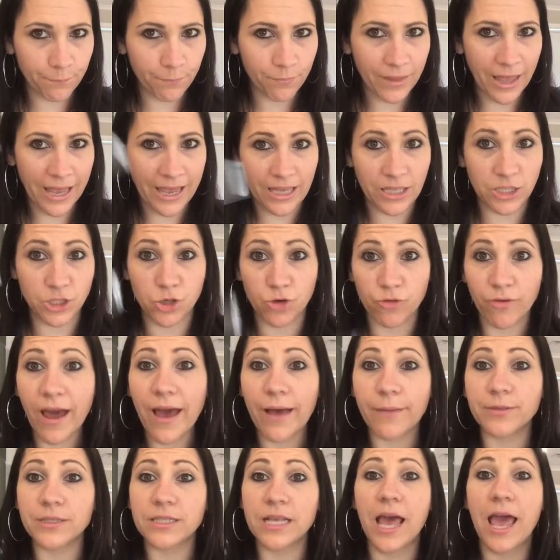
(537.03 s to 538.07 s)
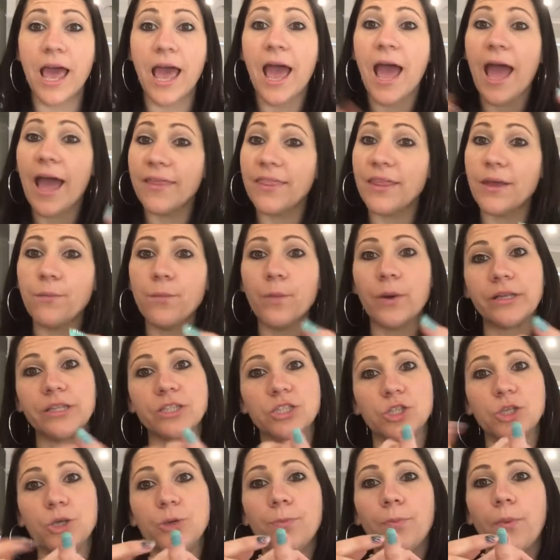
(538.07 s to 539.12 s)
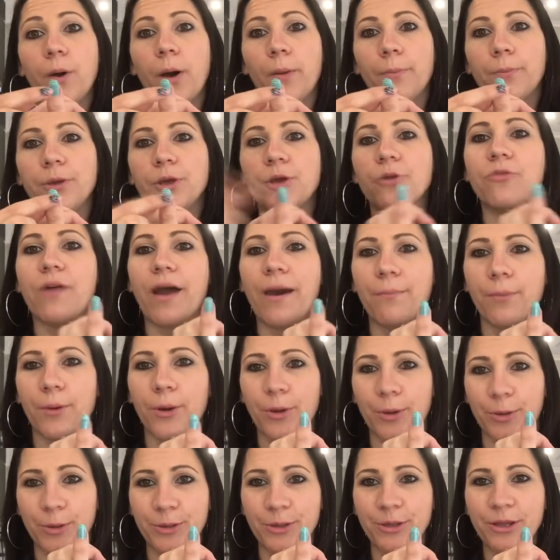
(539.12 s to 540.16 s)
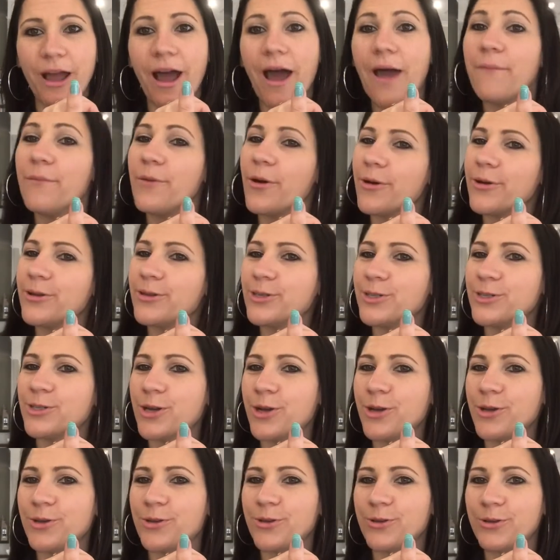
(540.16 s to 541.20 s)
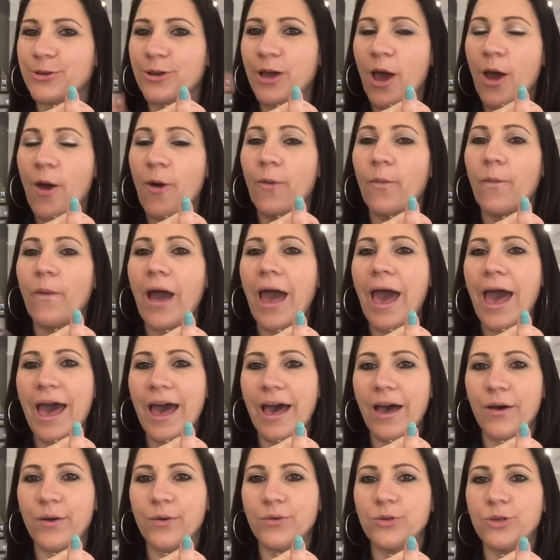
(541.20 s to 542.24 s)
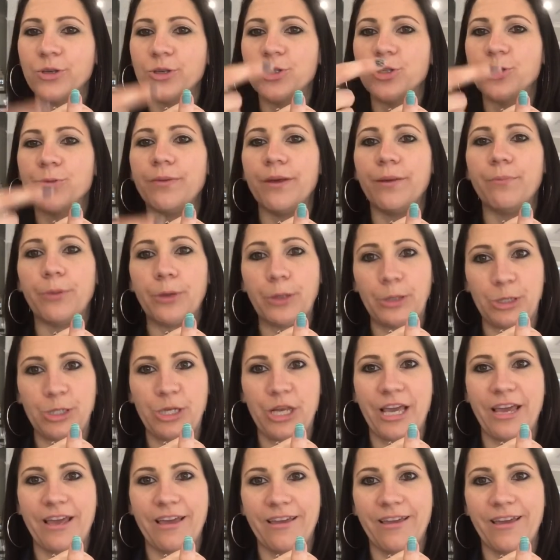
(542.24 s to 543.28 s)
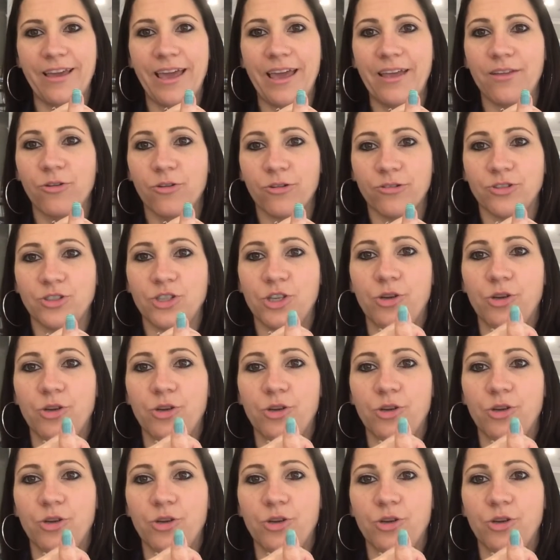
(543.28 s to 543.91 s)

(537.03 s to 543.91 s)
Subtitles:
heat your wraps. And then once you pop your wrap on, I'm going to show you how you should be pushing it onto